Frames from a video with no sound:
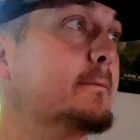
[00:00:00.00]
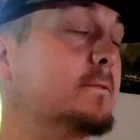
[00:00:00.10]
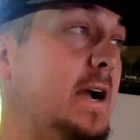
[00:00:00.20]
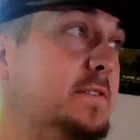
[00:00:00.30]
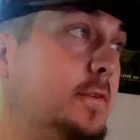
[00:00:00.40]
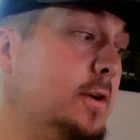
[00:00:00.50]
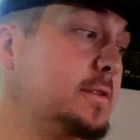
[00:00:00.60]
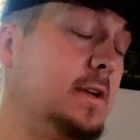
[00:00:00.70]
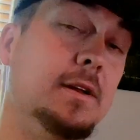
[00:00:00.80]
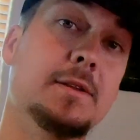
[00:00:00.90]
Vice
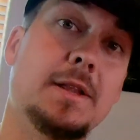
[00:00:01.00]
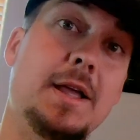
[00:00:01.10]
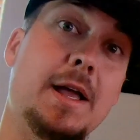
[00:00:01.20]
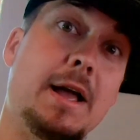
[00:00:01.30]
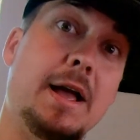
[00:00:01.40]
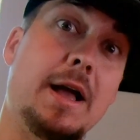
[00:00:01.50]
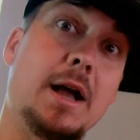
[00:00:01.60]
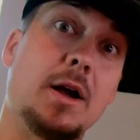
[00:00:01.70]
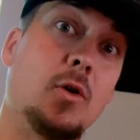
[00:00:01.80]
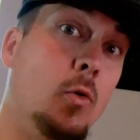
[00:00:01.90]
versa,
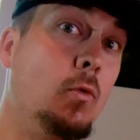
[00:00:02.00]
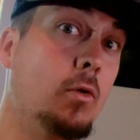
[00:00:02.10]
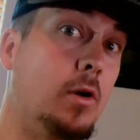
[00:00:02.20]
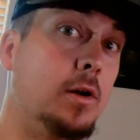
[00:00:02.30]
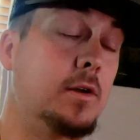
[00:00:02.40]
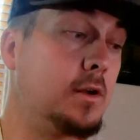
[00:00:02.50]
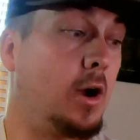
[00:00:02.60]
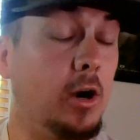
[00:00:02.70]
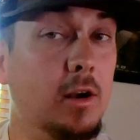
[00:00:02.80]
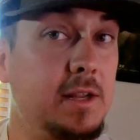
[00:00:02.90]
corn
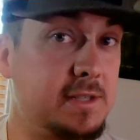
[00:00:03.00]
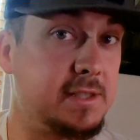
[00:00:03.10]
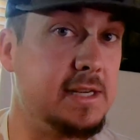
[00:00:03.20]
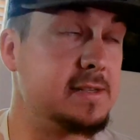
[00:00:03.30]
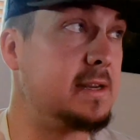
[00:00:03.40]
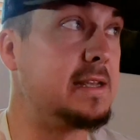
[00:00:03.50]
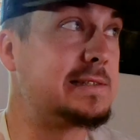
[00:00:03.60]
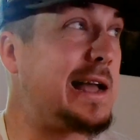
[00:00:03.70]
early season is